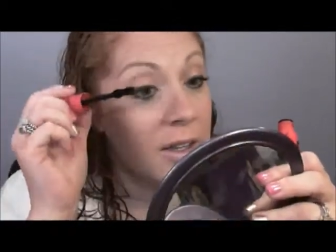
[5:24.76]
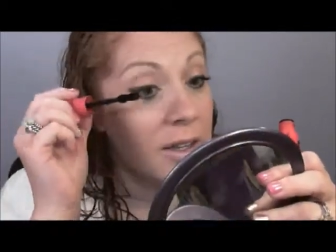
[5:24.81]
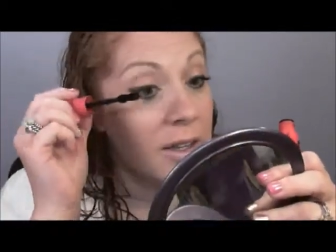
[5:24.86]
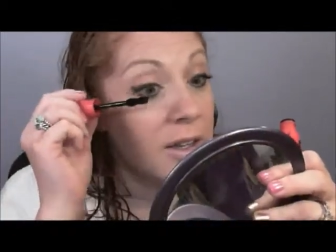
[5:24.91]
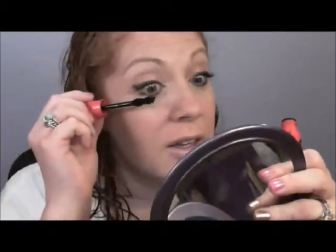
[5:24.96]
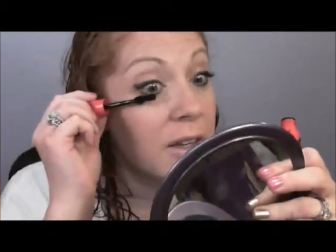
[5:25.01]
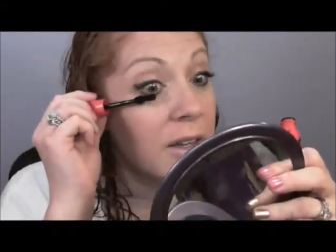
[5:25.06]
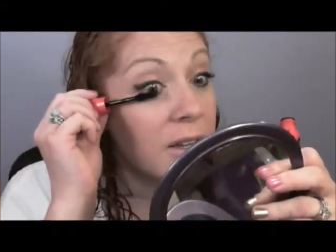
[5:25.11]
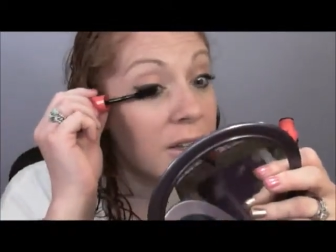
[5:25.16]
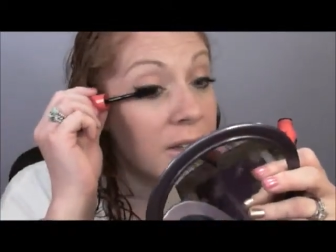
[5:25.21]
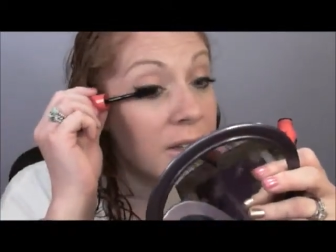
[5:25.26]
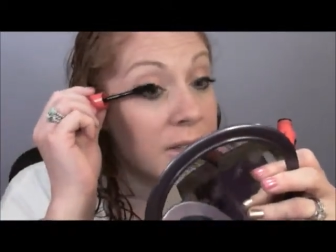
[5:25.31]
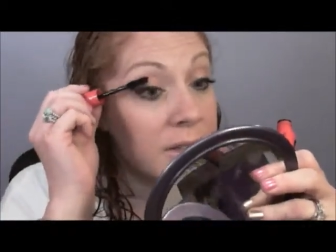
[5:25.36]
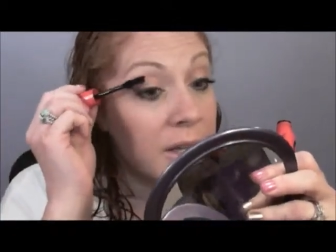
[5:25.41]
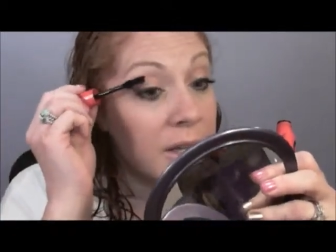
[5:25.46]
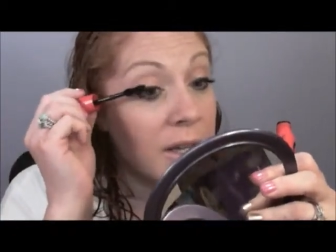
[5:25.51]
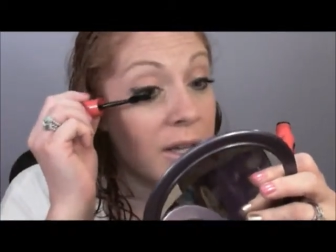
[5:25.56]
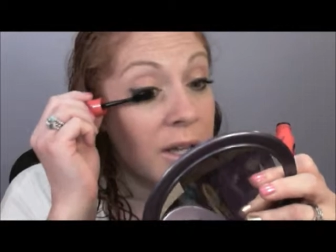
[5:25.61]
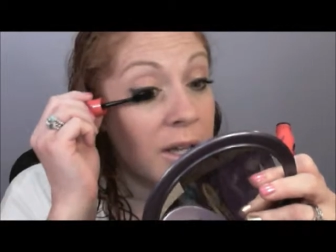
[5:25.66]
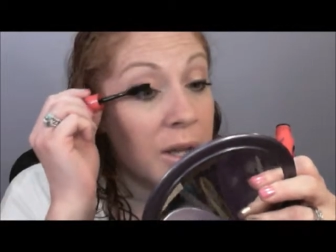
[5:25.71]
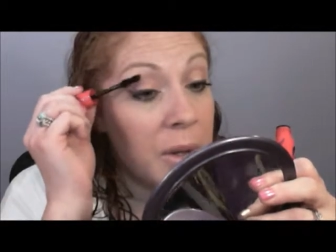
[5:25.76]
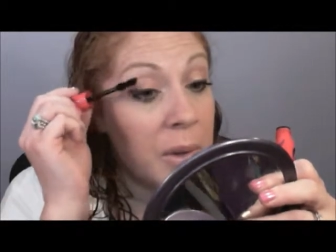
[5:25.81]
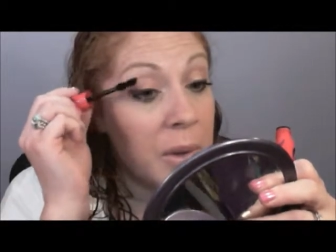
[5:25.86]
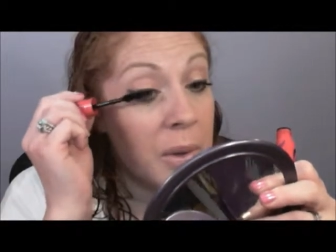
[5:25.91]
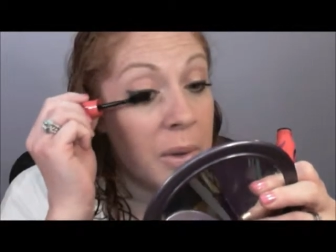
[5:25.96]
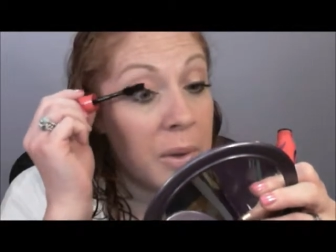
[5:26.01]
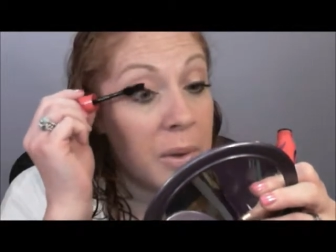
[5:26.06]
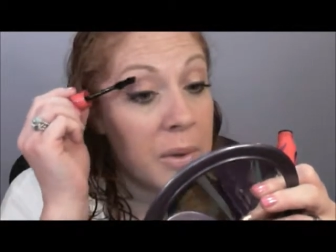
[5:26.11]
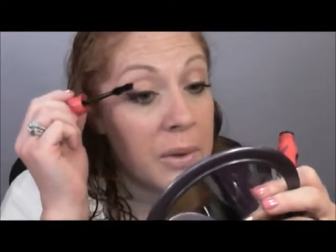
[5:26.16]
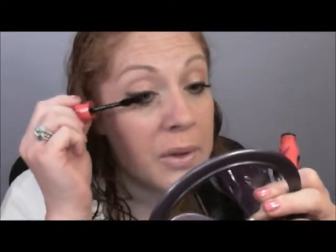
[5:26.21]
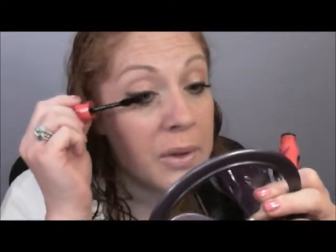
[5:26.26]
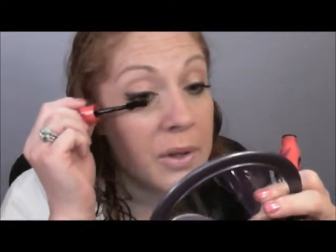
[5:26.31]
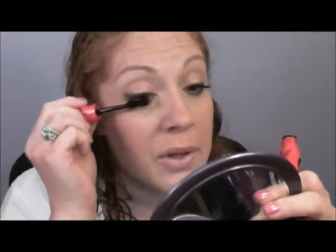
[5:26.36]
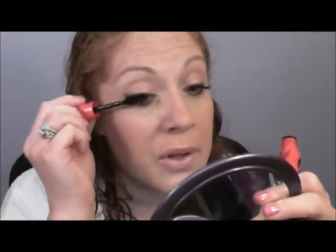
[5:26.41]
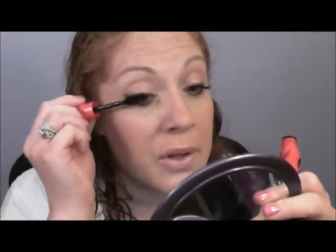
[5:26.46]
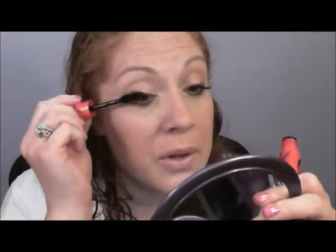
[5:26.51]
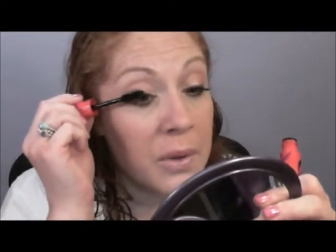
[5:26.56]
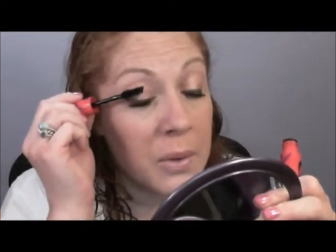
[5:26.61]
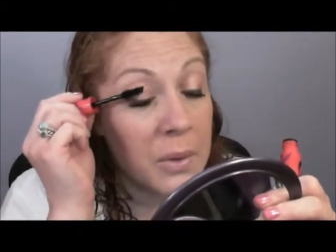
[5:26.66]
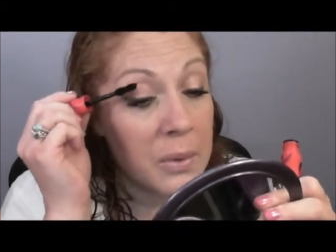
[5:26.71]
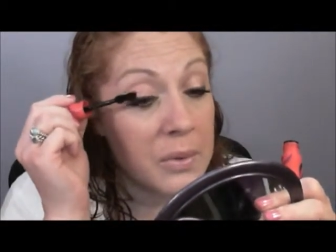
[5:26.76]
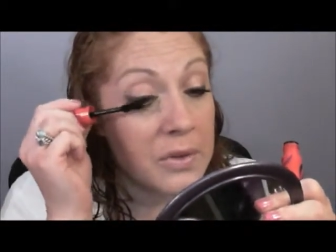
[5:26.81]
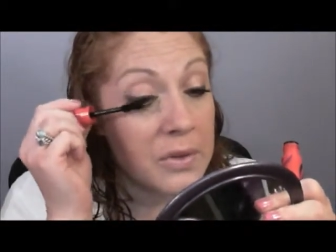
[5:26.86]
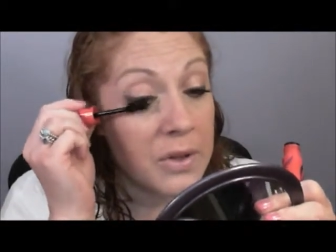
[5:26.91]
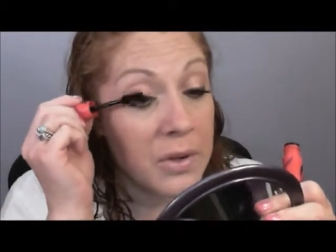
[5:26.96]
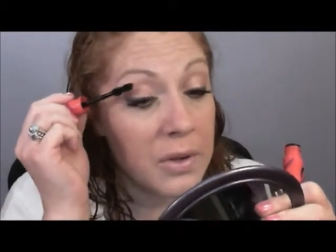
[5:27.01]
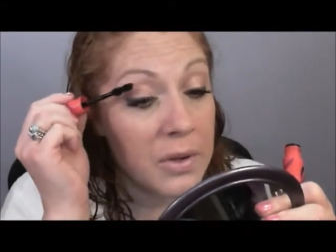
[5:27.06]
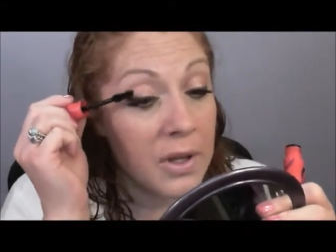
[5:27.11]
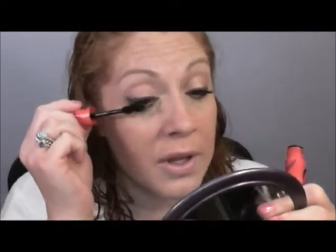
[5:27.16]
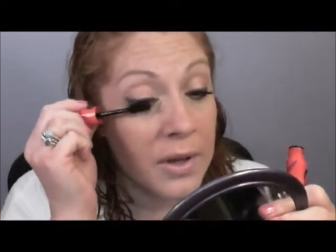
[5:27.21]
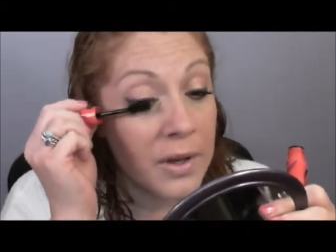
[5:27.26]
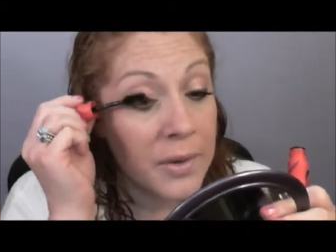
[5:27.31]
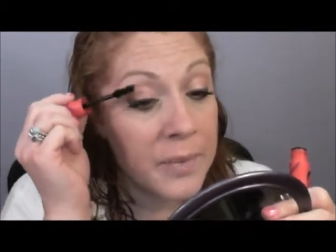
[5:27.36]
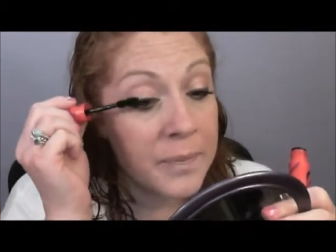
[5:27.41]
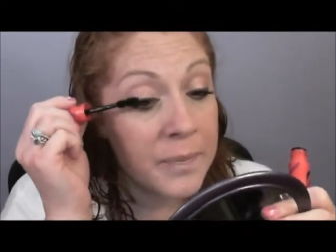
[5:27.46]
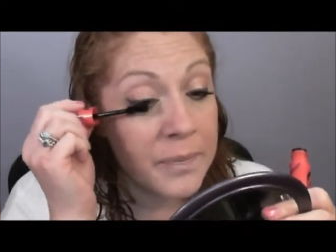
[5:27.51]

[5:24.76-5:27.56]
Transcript: Uh, this eye. So, yeah.